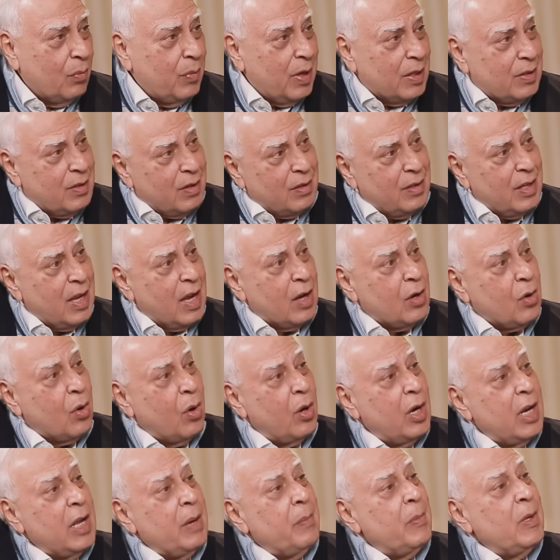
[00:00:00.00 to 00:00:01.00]
whether they are
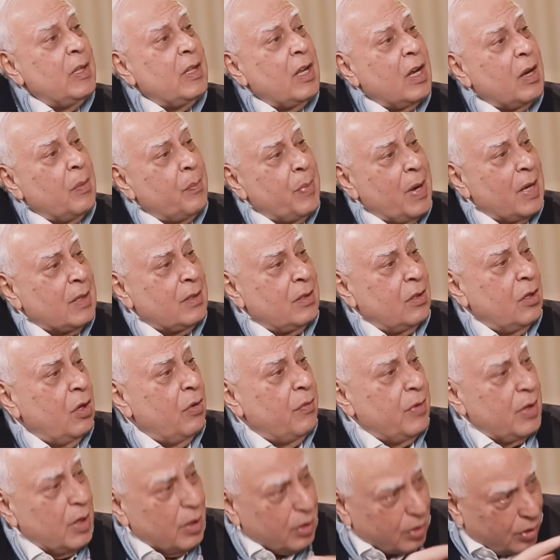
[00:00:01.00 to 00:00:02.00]
calling him in the capacity
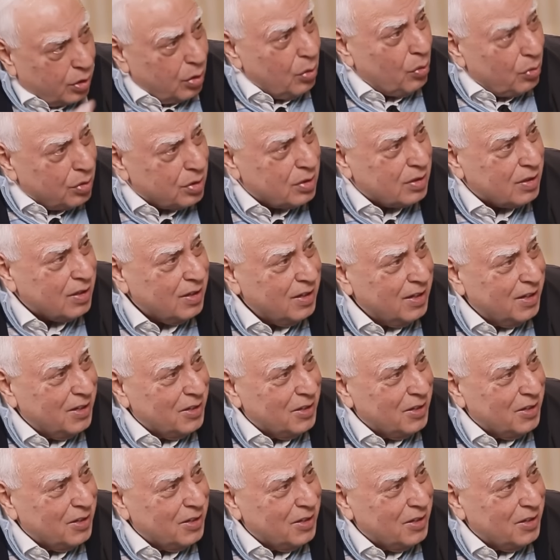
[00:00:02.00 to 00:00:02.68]
of an accused